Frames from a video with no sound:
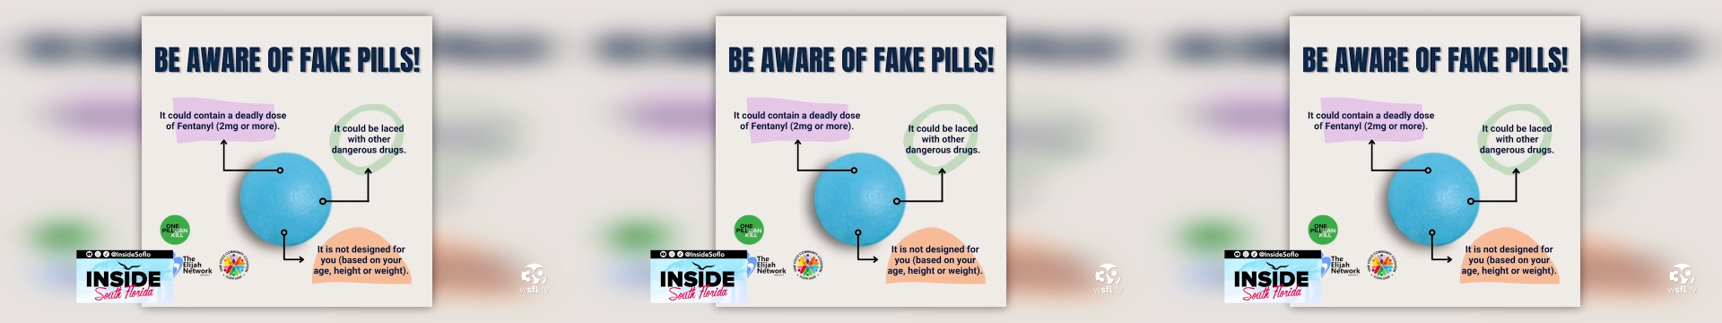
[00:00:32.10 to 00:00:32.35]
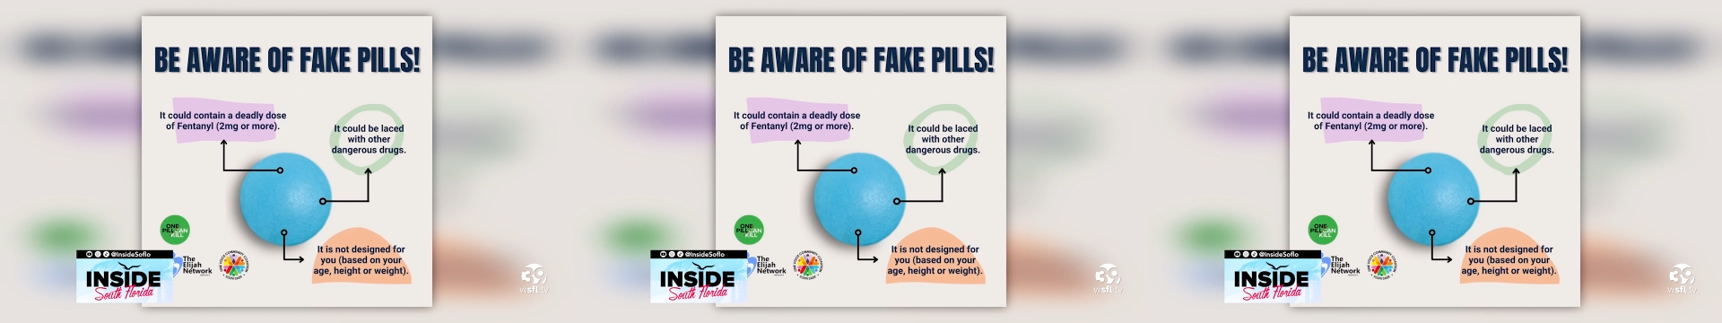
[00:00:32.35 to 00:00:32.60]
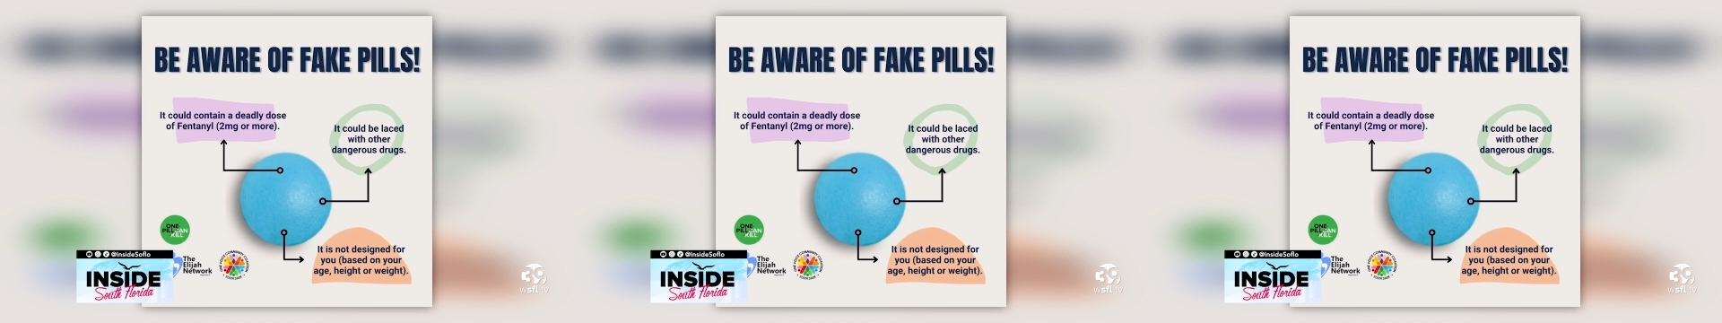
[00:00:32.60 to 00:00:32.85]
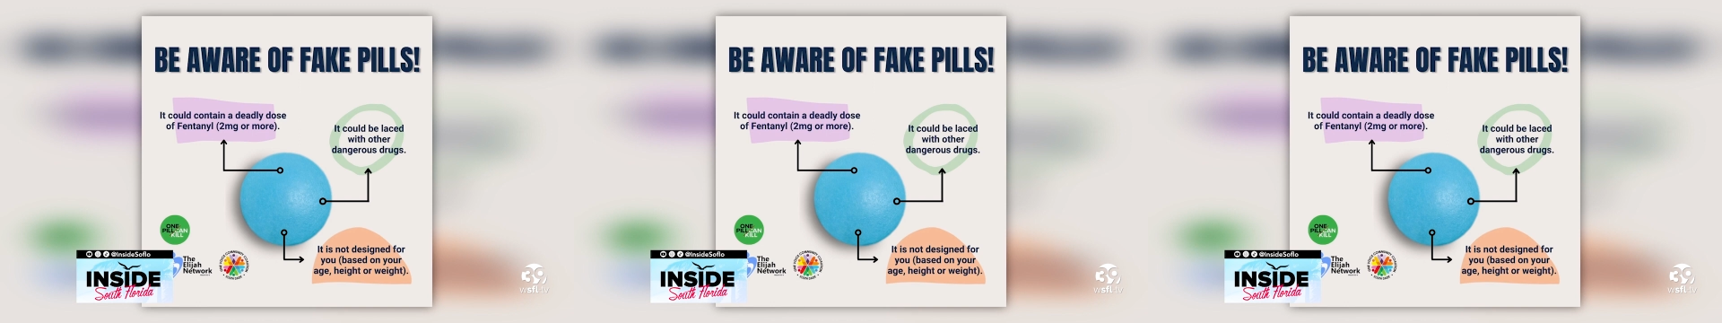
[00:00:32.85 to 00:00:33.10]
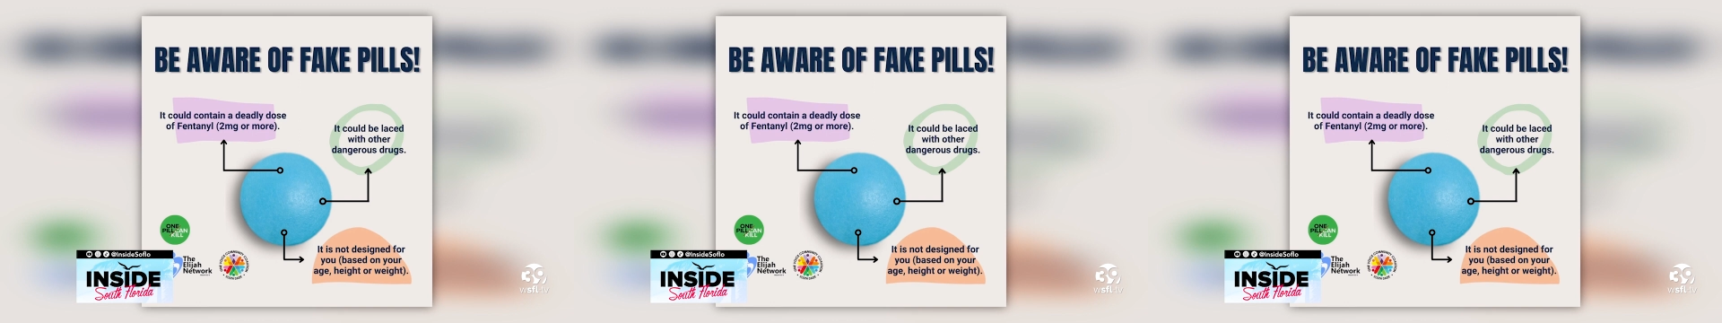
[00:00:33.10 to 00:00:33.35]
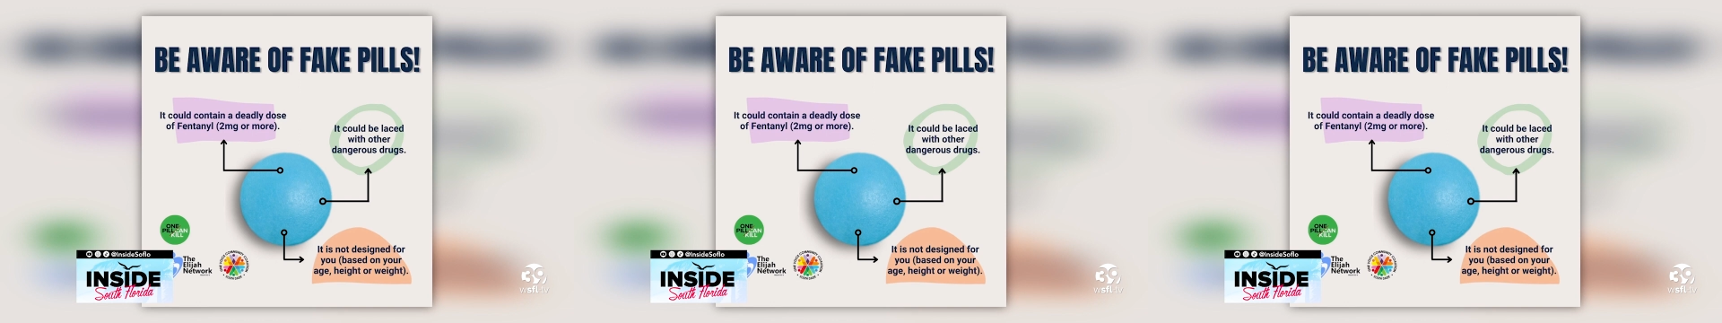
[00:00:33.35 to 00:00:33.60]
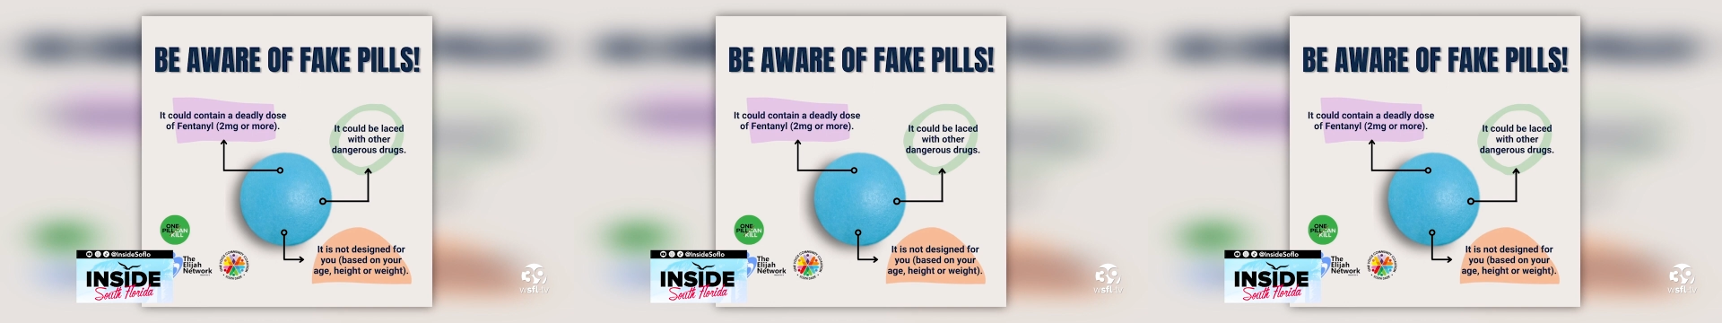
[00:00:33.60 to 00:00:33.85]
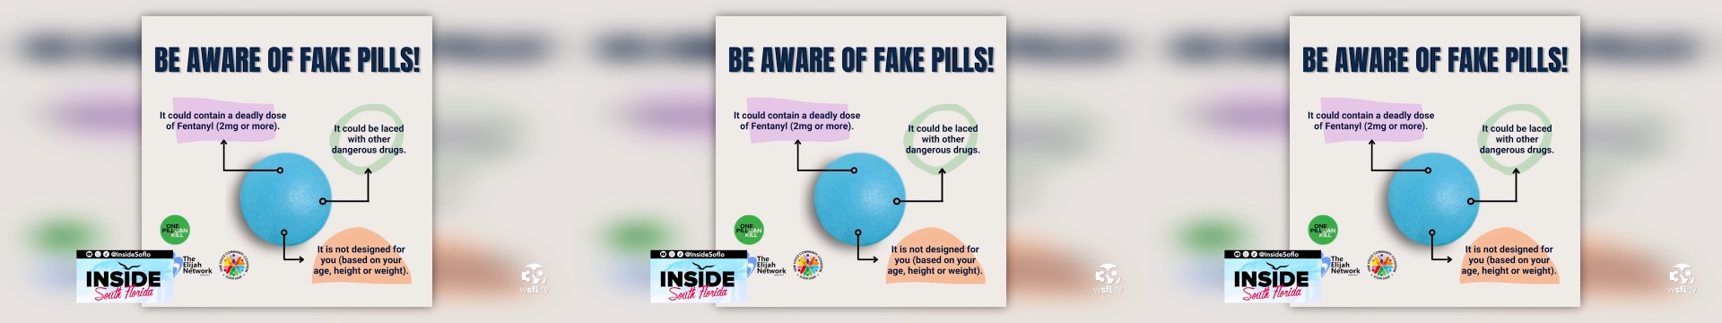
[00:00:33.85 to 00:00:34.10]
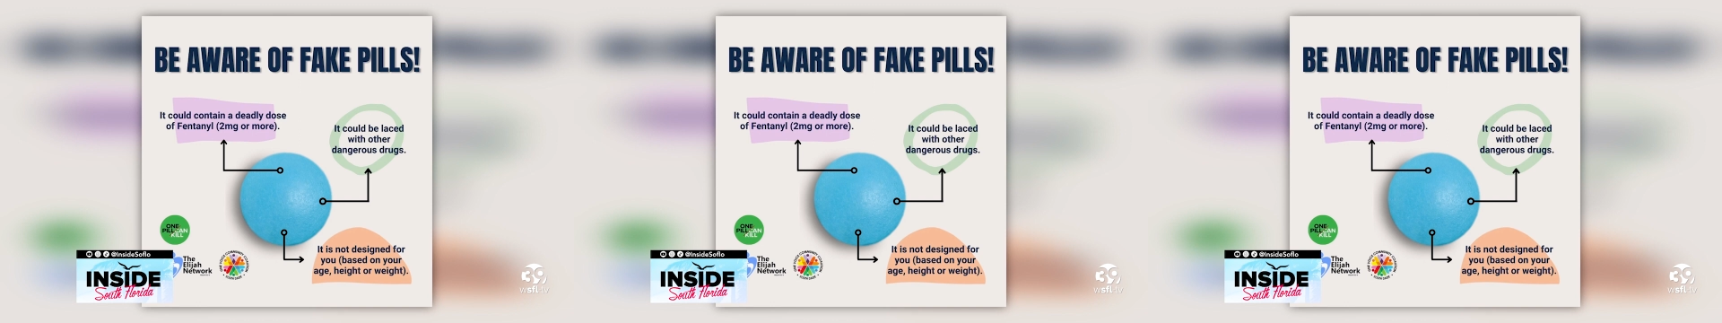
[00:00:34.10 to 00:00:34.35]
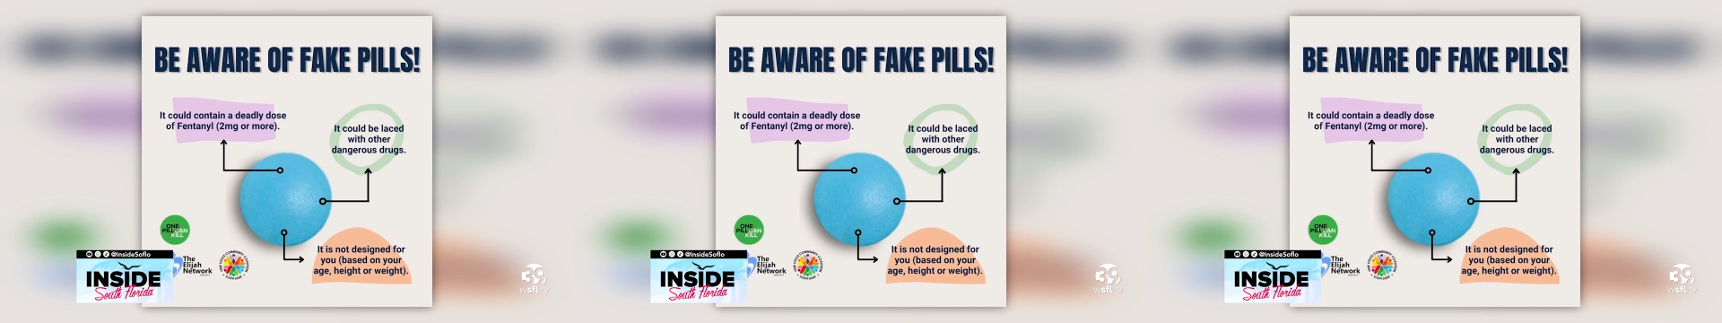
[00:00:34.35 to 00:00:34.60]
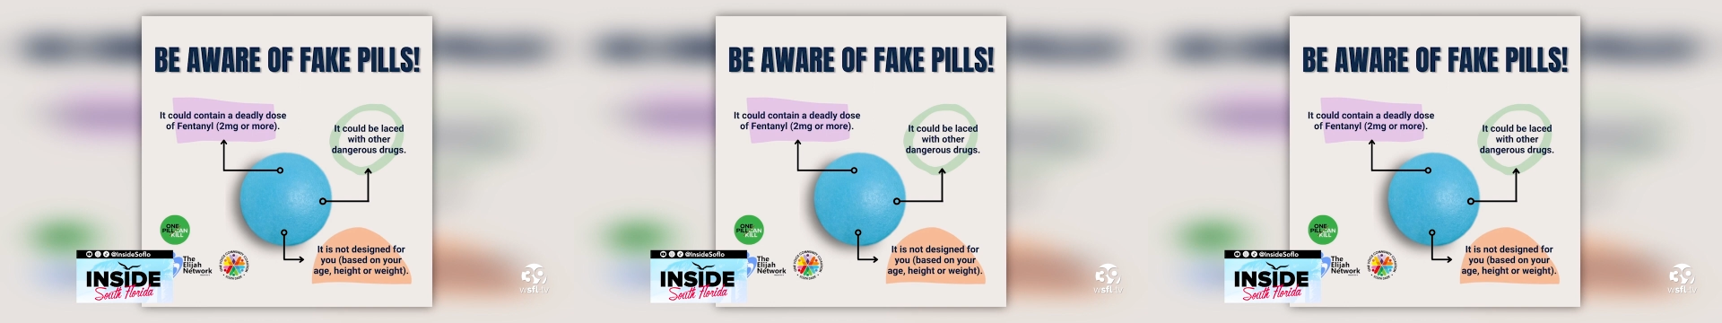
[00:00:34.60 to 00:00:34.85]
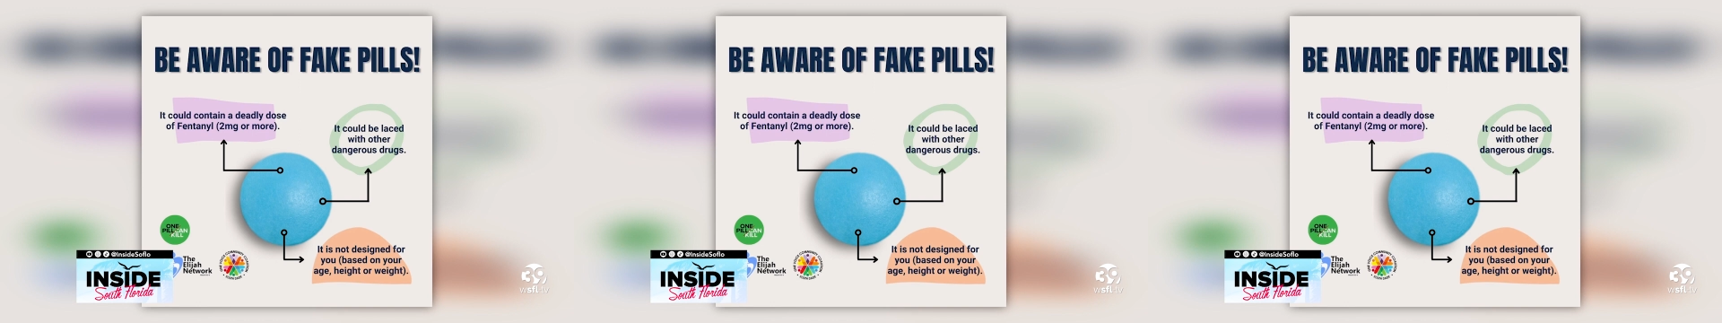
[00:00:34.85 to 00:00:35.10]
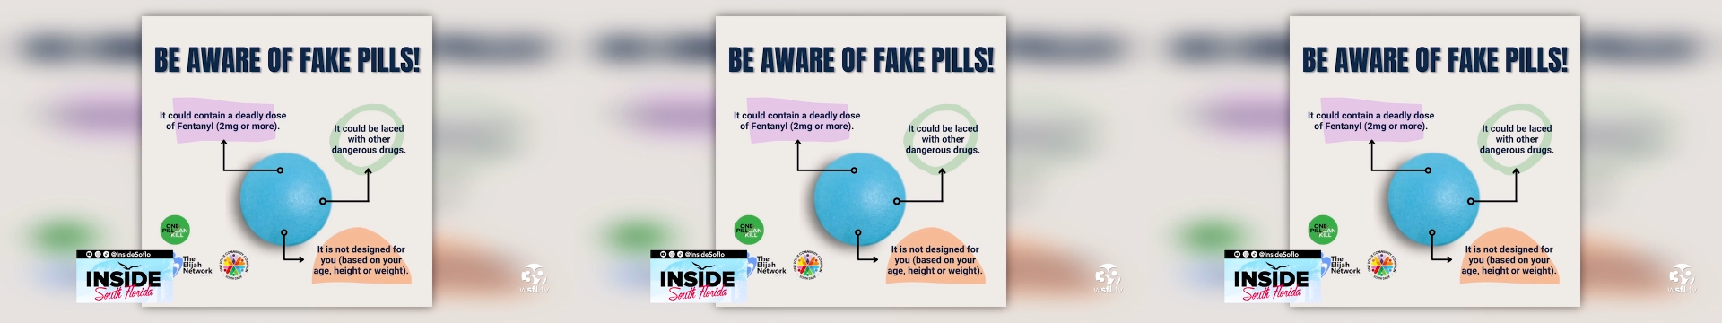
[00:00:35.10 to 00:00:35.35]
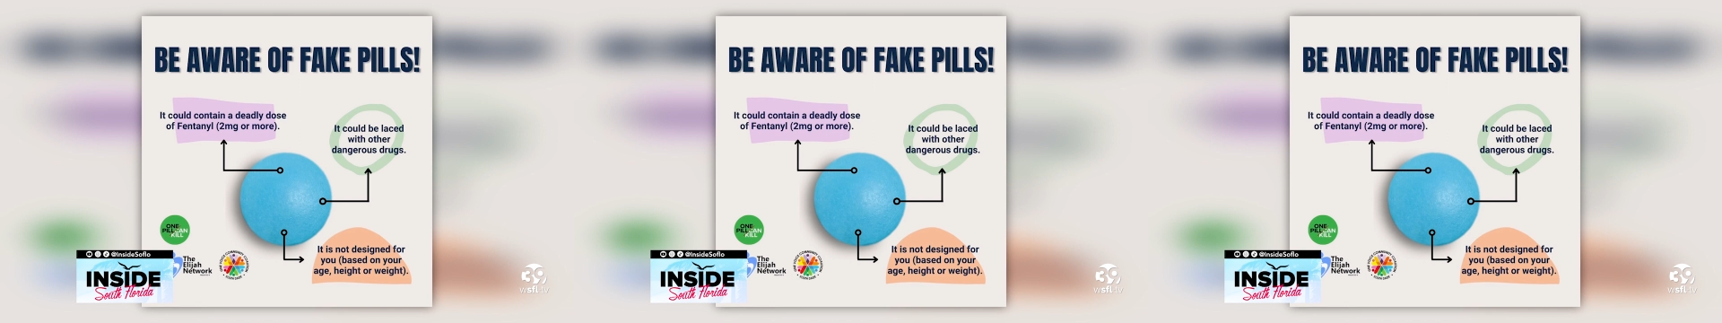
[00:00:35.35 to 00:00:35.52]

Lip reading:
[unreadable: no face in view]